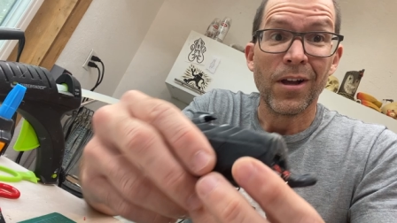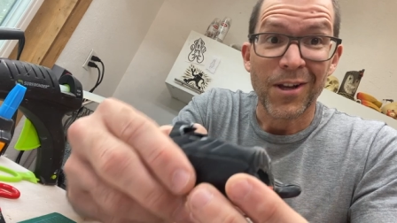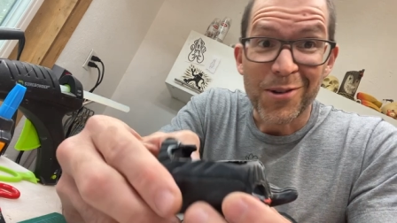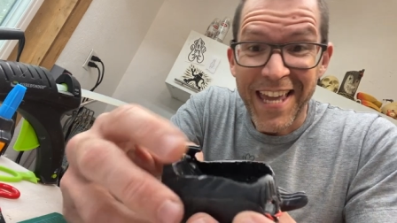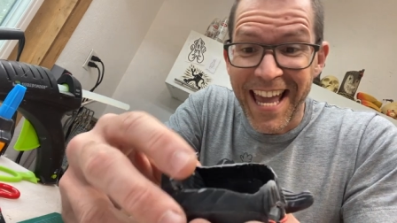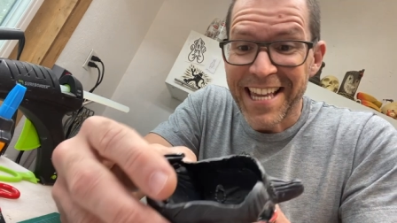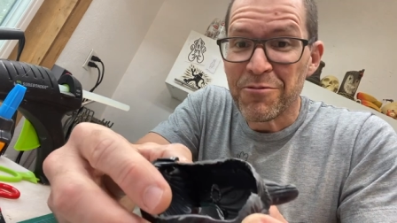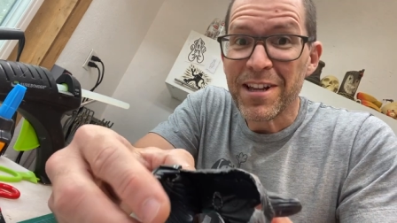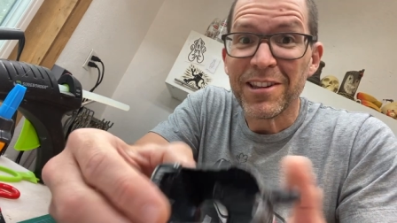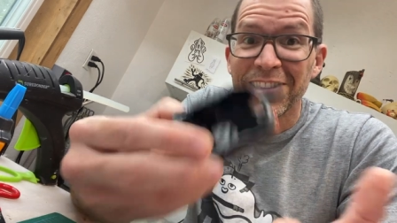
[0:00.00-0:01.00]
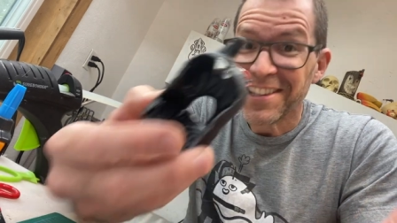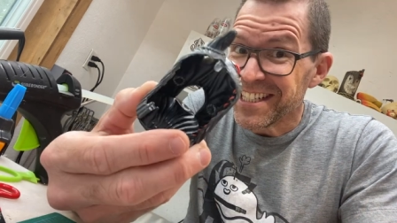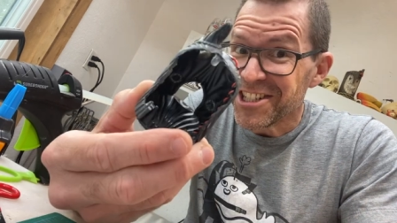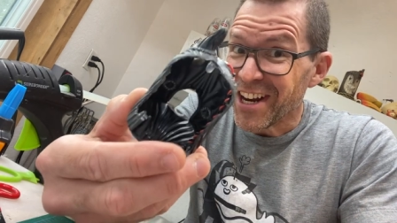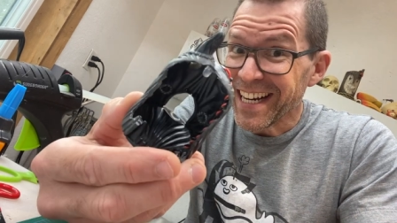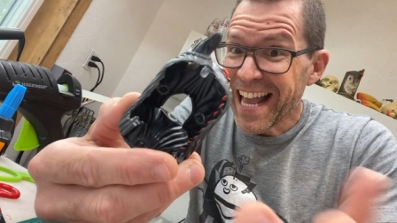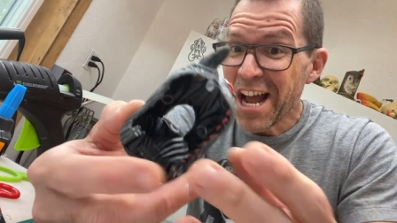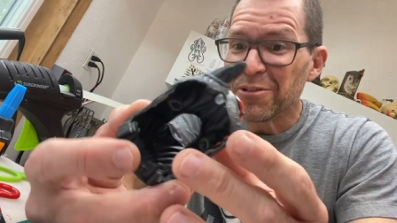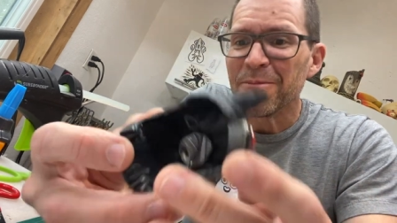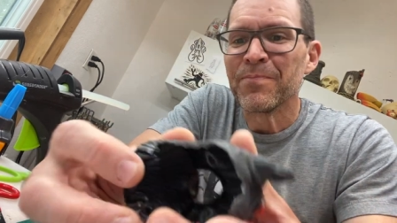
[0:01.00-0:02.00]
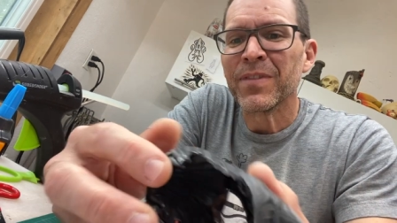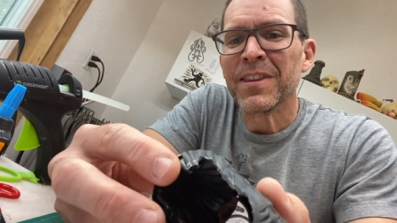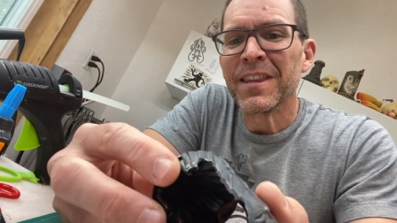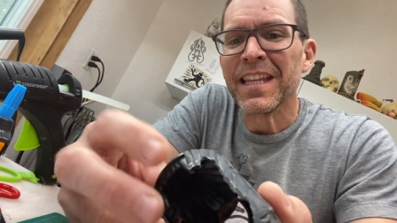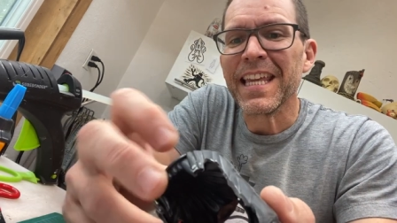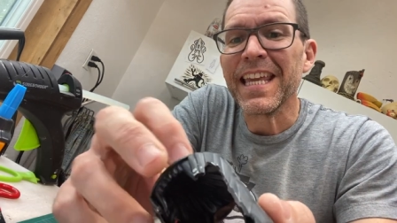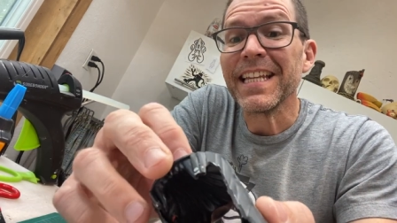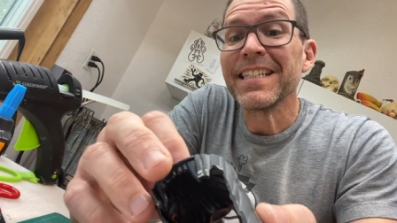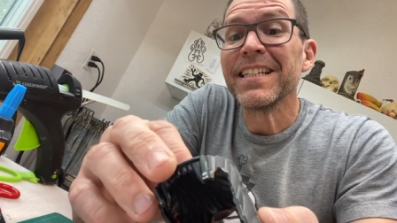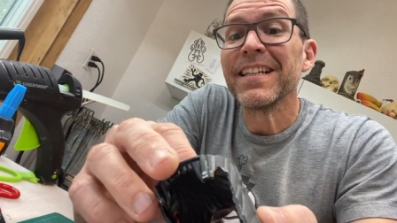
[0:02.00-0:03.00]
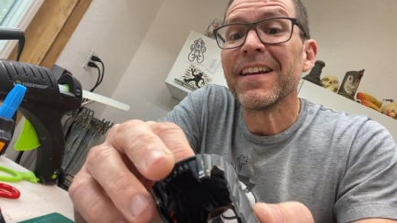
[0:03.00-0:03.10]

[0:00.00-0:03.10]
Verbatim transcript: Okay, well, check it out. It